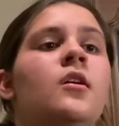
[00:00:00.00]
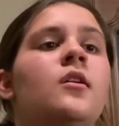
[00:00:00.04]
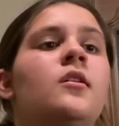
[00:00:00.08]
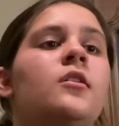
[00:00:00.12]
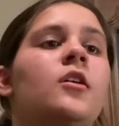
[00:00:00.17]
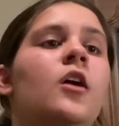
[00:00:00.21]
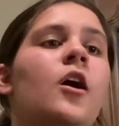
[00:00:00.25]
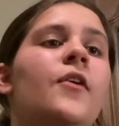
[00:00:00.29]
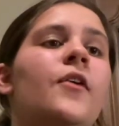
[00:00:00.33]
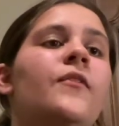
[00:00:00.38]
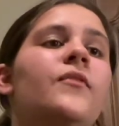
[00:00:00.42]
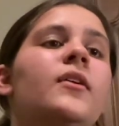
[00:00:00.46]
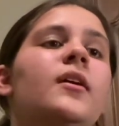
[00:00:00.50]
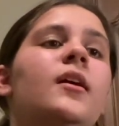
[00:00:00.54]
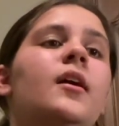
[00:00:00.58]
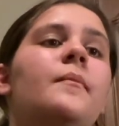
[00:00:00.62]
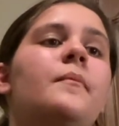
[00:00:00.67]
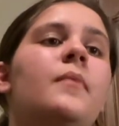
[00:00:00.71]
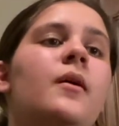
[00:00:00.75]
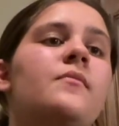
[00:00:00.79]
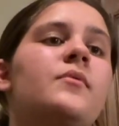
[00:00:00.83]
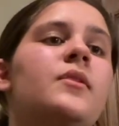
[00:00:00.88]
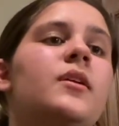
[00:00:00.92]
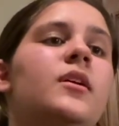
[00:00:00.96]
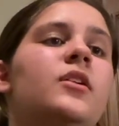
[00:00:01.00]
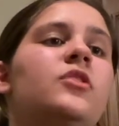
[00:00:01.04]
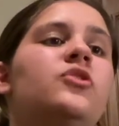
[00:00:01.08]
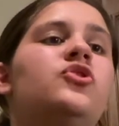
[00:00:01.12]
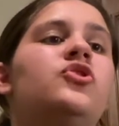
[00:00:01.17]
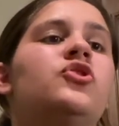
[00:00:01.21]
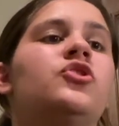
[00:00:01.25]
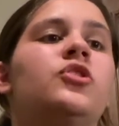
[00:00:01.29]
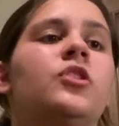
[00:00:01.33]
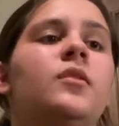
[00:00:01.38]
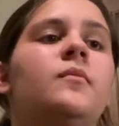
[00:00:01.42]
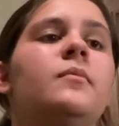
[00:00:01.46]
Carving a pumpkin
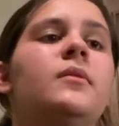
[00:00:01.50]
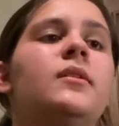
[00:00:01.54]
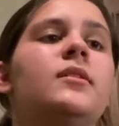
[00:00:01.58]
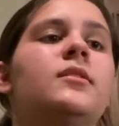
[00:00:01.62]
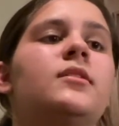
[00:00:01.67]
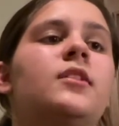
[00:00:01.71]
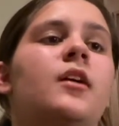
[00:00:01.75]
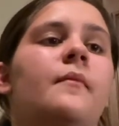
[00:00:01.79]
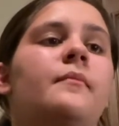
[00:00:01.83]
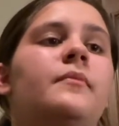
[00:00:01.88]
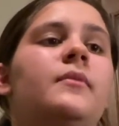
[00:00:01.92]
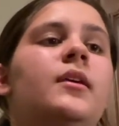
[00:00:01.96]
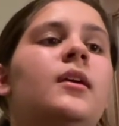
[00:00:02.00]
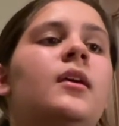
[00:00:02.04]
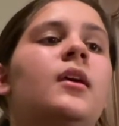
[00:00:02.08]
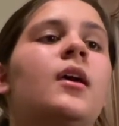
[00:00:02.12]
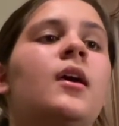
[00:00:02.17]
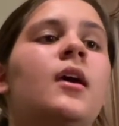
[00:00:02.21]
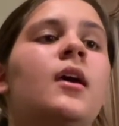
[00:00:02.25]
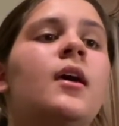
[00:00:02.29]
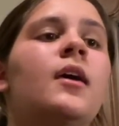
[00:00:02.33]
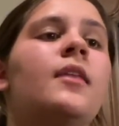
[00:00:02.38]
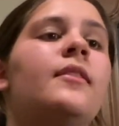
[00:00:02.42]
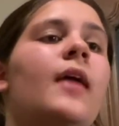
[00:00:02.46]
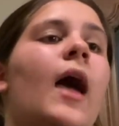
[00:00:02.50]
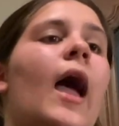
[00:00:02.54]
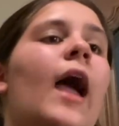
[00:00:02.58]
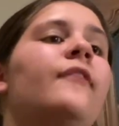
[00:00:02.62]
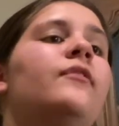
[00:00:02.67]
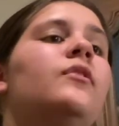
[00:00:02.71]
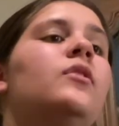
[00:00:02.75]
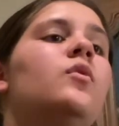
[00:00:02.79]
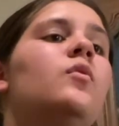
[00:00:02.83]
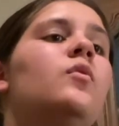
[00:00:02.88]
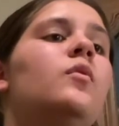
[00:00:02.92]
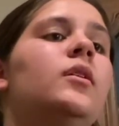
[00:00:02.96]
should be something that
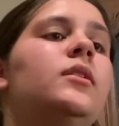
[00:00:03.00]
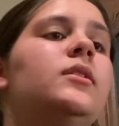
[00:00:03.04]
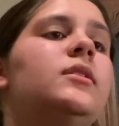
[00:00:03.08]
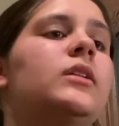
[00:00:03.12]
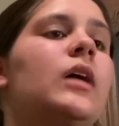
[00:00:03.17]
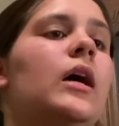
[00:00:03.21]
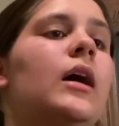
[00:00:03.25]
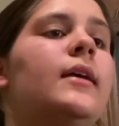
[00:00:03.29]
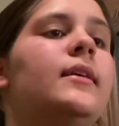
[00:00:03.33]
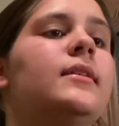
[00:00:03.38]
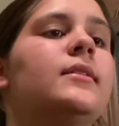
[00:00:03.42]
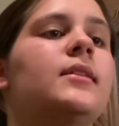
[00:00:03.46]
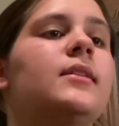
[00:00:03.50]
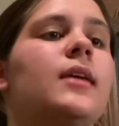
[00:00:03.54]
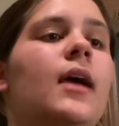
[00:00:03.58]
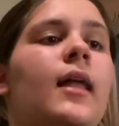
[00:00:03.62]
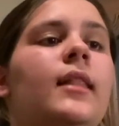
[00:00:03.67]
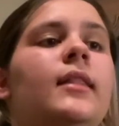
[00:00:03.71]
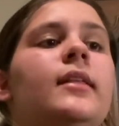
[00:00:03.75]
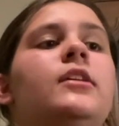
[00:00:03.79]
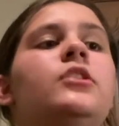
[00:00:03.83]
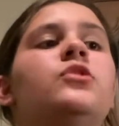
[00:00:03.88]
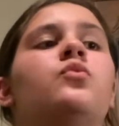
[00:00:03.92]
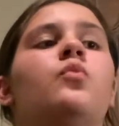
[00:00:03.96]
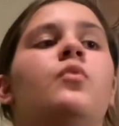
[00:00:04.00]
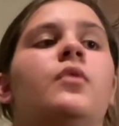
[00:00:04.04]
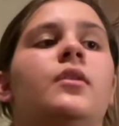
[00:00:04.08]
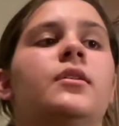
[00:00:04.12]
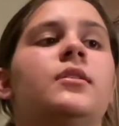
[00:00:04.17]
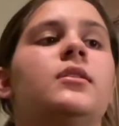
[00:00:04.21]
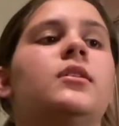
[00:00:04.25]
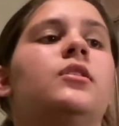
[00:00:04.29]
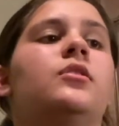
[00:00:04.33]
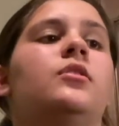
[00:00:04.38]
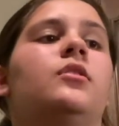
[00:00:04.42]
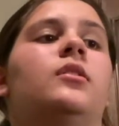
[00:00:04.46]
everyone does at least
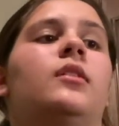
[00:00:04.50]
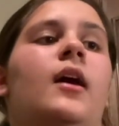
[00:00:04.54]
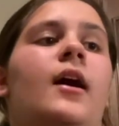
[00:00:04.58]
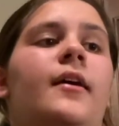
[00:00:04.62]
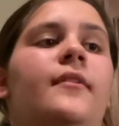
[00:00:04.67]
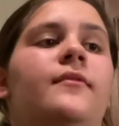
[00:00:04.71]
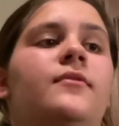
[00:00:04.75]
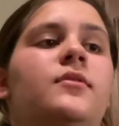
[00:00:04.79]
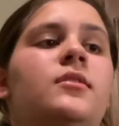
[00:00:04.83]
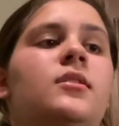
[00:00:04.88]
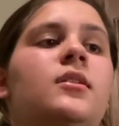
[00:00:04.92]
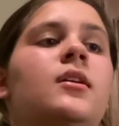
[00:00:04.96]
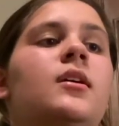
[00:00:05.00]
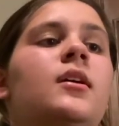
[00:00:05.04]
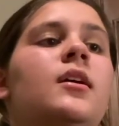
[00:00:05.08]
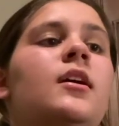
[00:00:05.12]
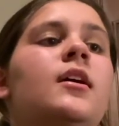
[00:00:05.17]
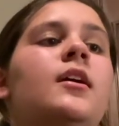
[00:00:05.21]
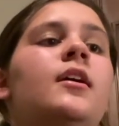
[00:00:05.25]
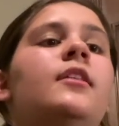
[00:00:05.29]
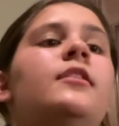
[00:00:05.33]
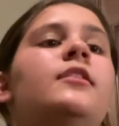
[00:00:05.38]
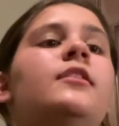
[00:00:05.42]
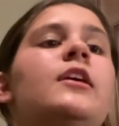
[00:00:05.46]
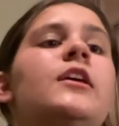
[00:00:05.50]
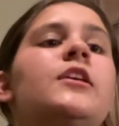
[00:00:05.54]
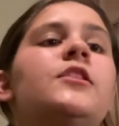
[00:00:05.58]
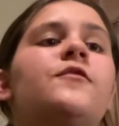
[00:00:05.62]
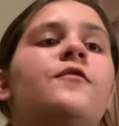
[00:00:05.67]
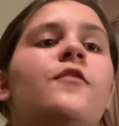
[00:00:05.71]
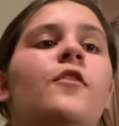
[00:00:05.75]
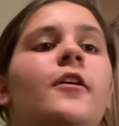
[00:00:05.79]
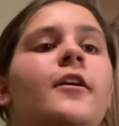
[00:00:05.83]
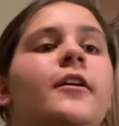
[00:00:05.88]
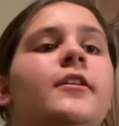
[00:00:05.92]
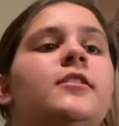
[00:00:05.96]
once in their lives. This
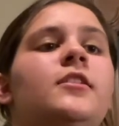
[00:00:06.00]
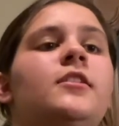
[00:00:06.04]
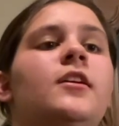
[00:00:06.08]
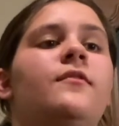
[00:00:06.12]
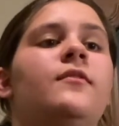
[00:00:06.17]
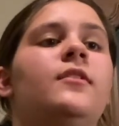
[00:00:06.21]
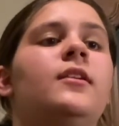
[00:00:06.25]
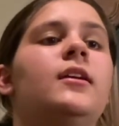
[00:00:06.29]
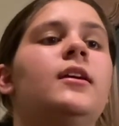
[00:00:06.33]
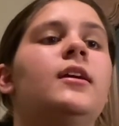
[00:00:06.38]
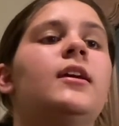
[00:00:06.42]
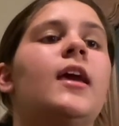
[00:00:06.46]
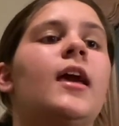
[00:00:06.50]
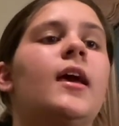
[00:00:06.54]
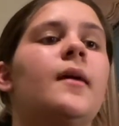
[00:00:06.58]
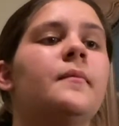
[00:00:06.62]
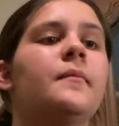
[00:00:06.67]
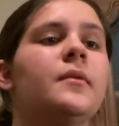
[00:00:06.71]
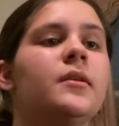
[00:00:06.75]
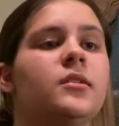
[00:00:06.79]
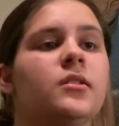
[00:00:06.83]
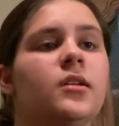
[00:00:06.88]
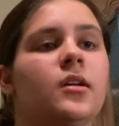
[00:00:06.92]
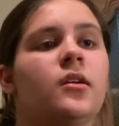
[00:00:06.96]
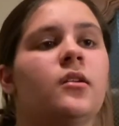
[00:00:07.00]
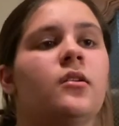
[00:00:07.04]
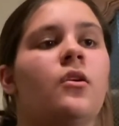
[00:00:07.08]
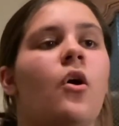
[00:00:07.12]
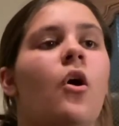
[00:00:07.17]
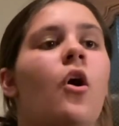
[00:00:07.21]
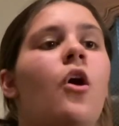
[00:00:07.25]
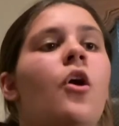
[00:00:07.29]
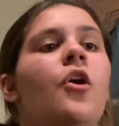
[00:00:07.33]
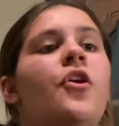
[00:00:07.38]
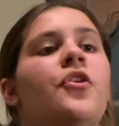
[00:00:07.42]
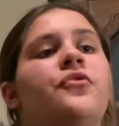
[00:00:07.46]
fall activity can be done
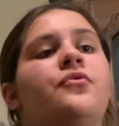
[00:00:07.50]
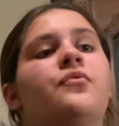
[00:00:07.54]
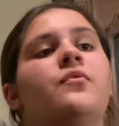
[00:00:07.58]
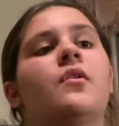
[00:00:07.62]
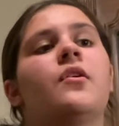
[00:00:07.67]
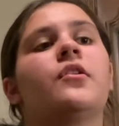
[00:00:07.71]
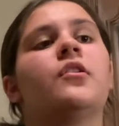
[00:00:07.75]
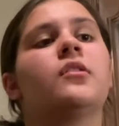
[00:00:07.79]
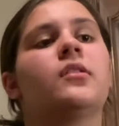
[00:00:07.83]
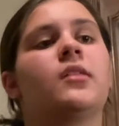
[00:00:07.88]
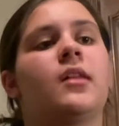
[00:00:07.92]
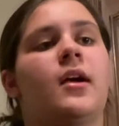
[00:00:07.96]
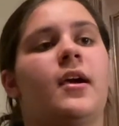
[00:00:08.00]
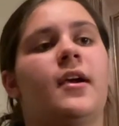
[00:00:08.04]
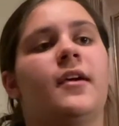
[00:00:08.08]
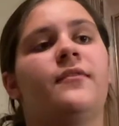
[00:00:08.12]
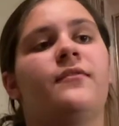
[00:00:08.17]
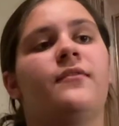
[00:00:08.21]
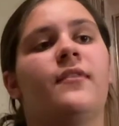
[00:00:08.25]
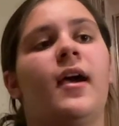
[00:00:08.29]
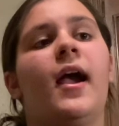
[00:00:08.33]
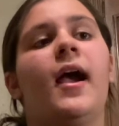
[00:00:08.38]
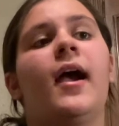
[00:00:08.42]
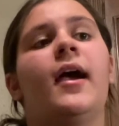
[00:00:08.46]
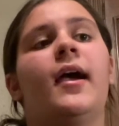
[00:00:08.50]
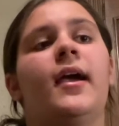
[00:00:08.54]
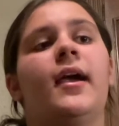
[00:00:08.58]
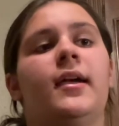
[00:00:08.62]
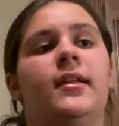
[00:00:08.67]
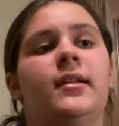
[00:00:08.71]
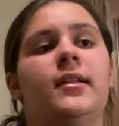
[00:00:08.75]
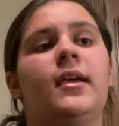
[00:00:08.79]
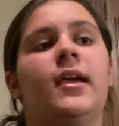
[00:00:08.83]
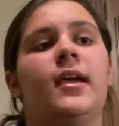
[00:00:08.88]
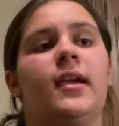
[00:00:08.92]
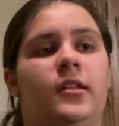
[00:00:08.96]
all throughout your life at
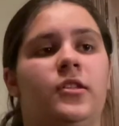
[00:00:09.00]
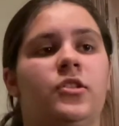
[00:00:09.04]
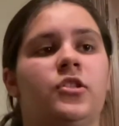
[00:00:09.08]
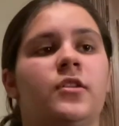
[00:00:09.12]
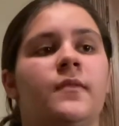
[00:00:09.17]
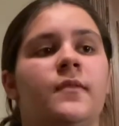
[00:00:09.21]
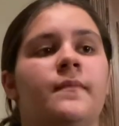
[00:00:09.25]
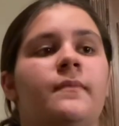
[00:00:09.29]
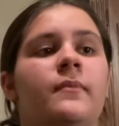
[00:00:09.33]
any age.